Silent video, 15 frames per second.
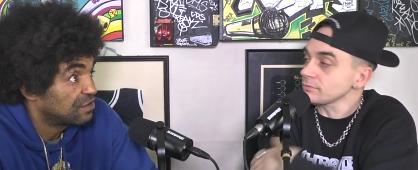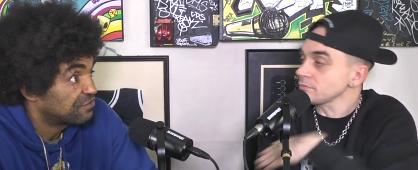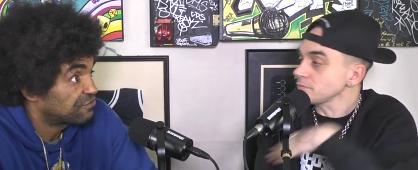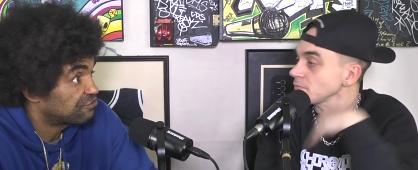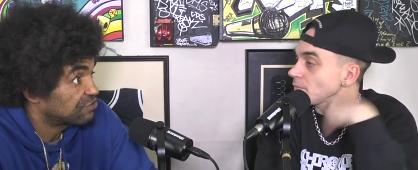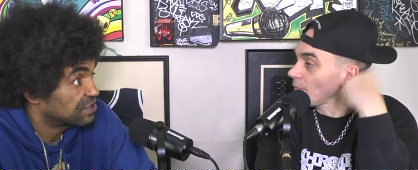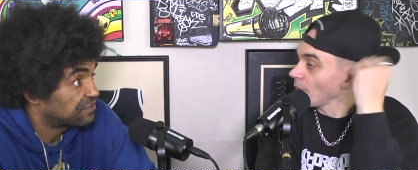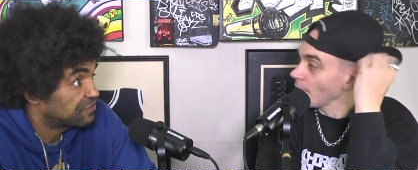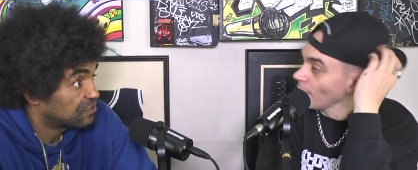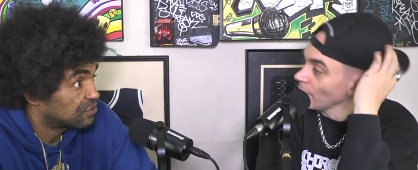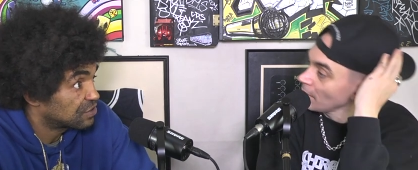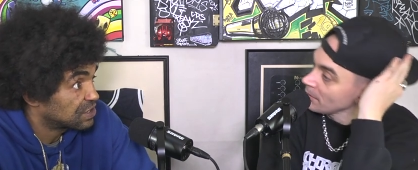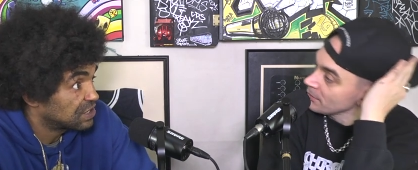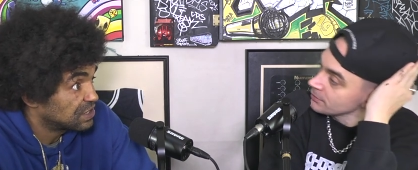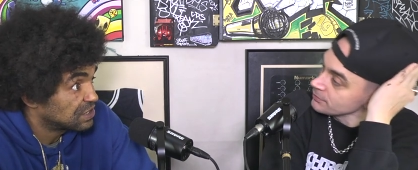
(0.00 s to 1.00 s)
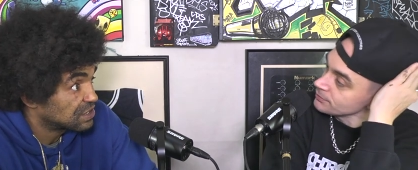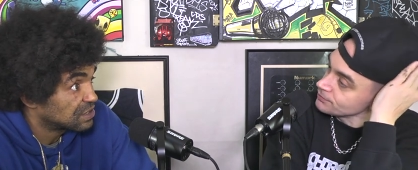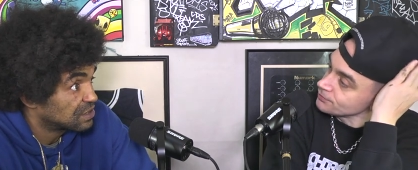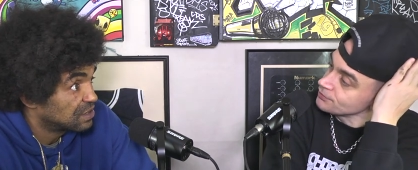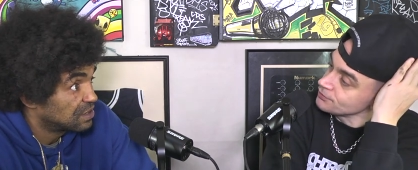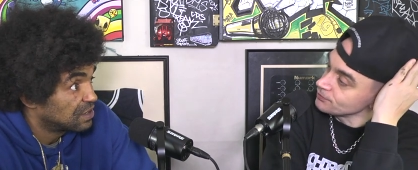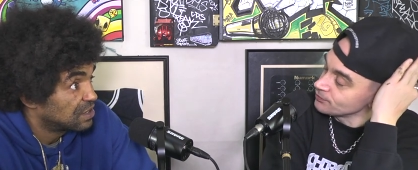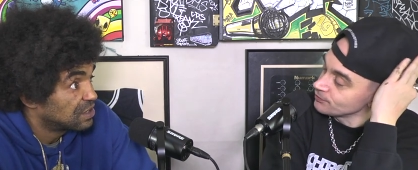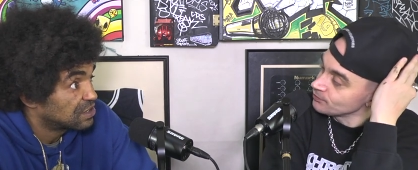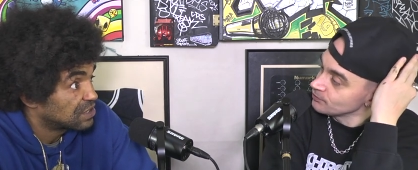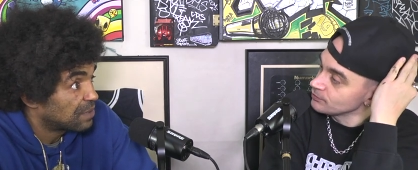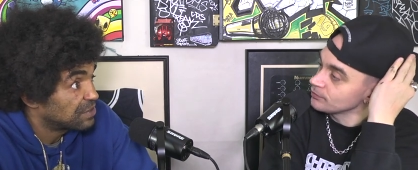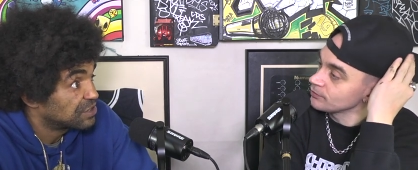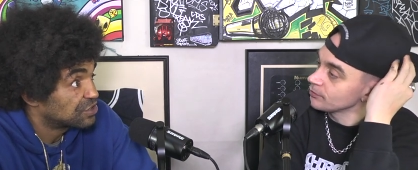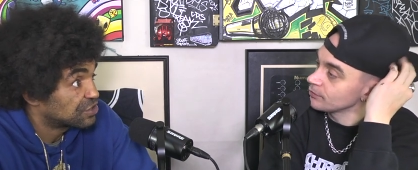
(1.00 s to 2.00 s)
Speaker 1: three, four years. Mm -hmm. I
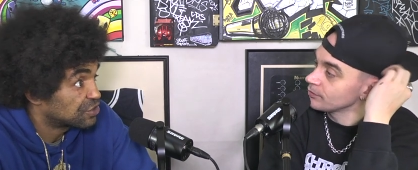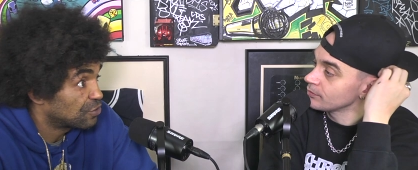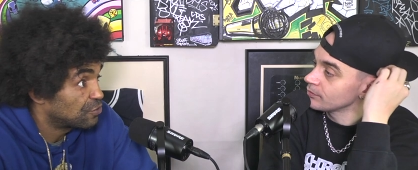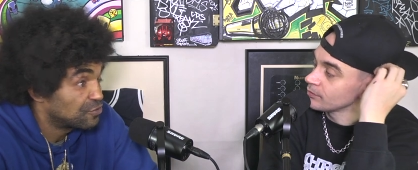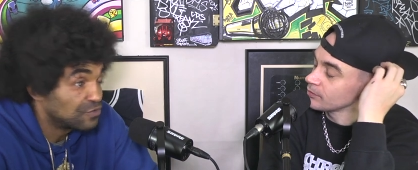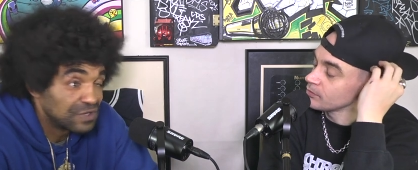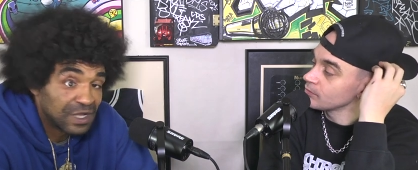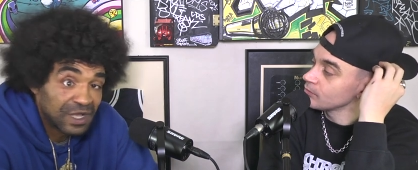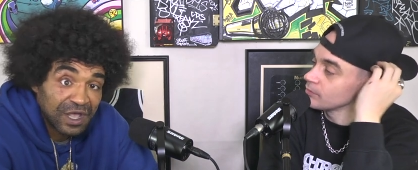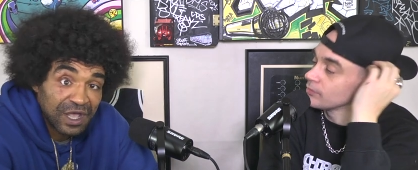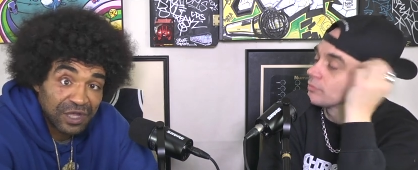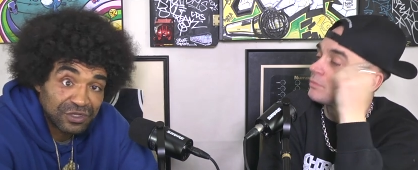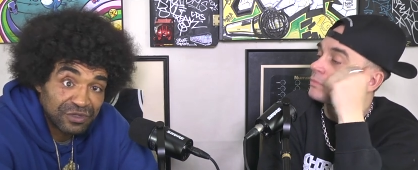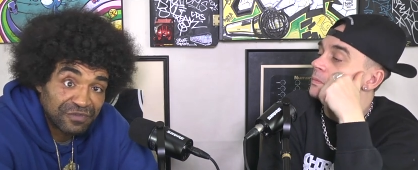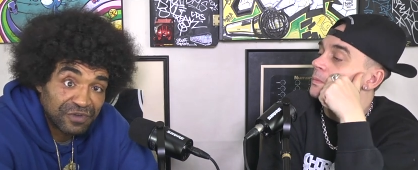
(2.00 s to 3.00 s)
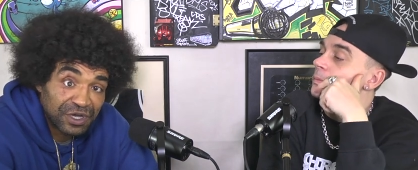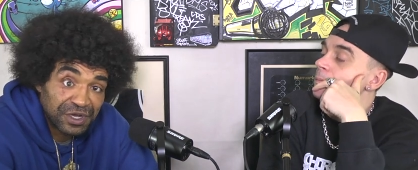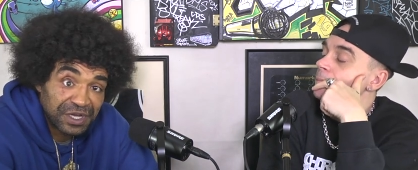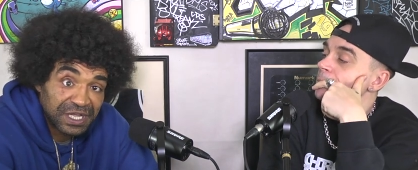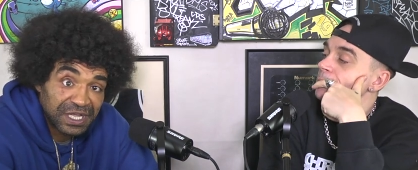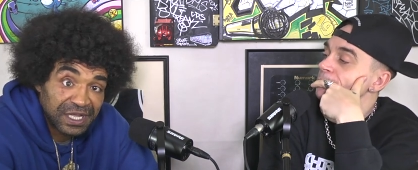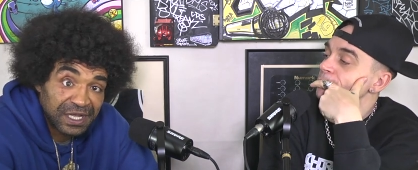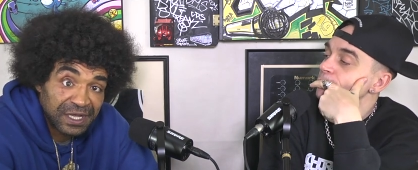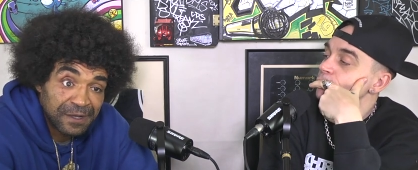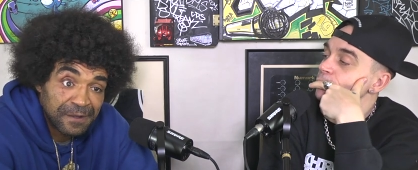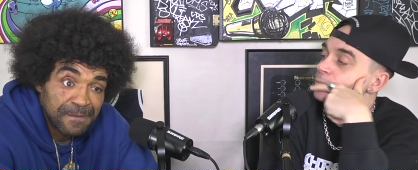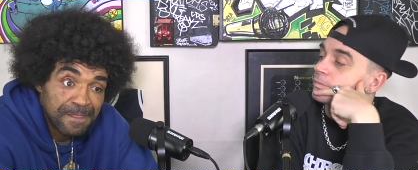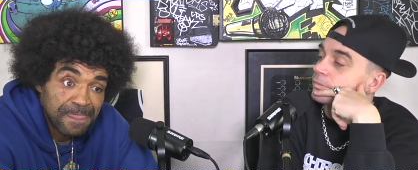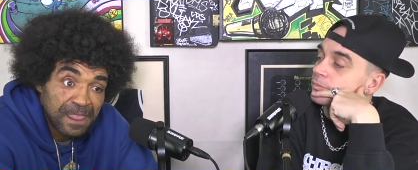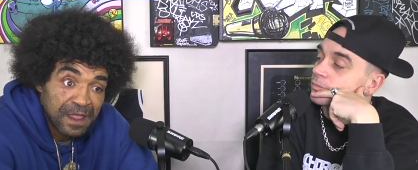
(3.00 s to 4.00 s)
mean, soon, and you've heard it here,
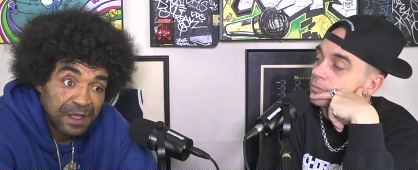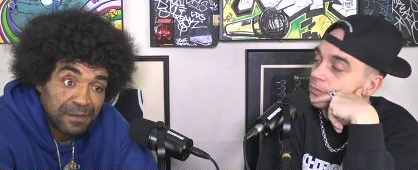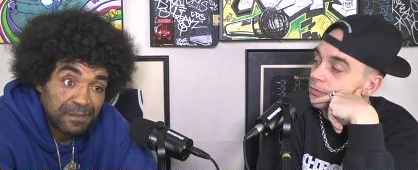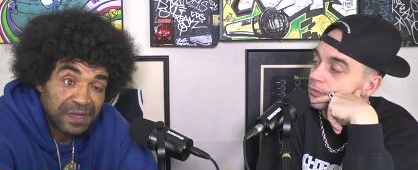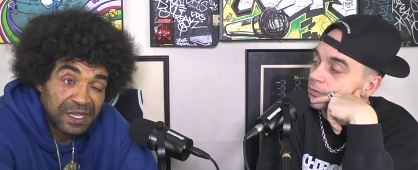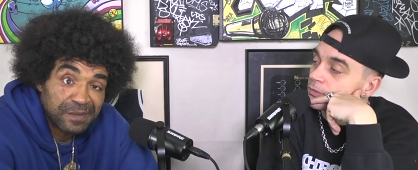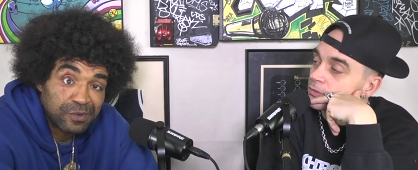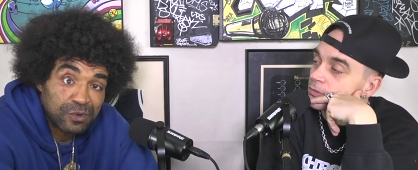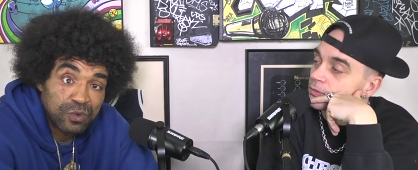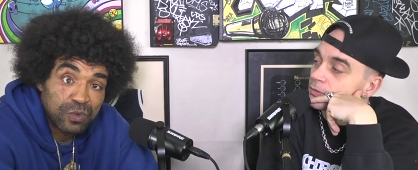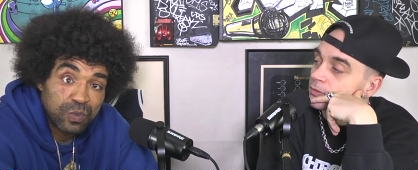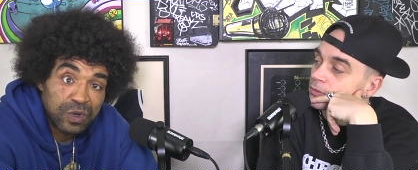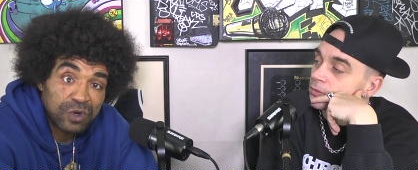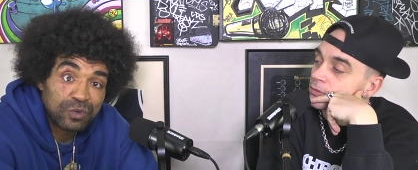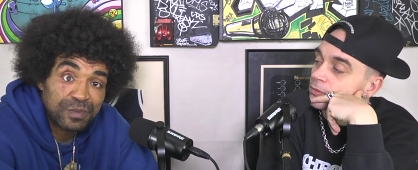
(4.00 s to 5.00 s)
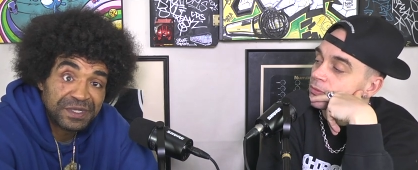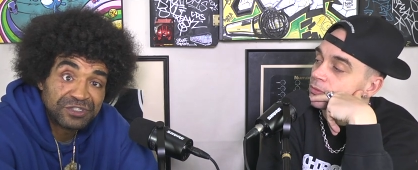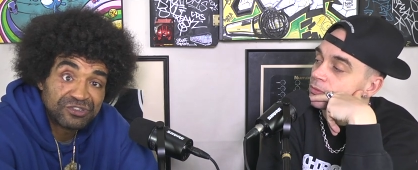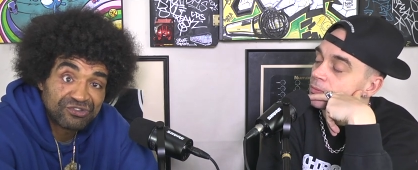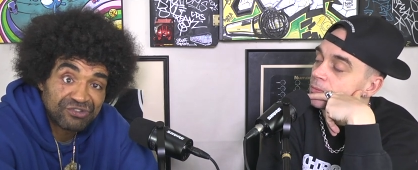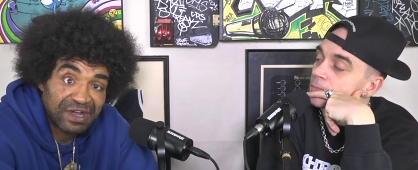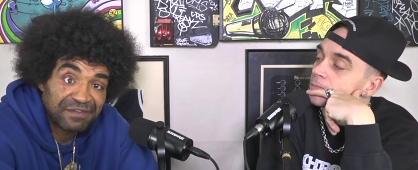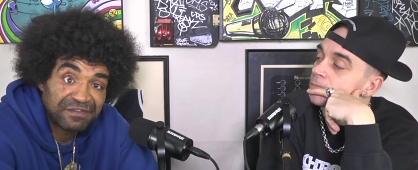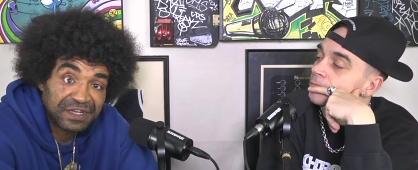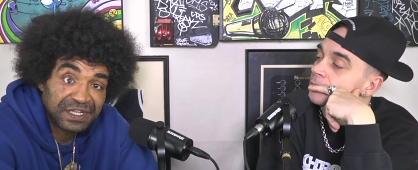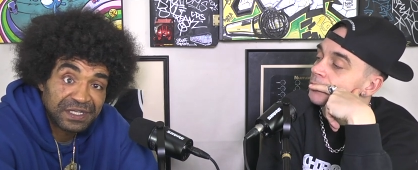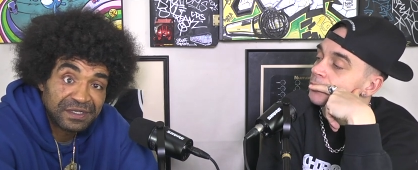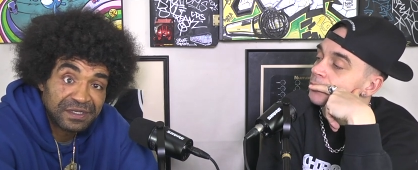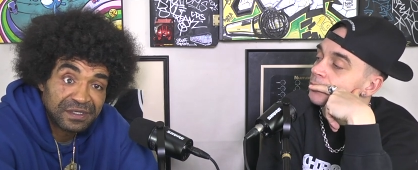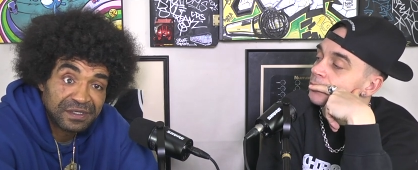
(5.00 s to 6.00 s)
people will be
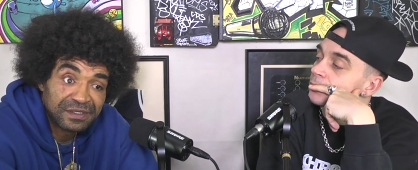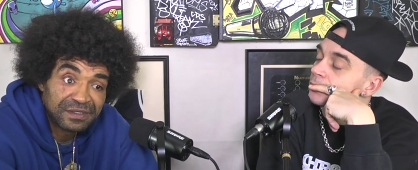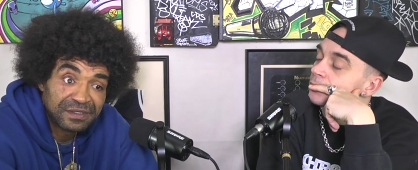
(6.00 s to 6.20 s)
travelling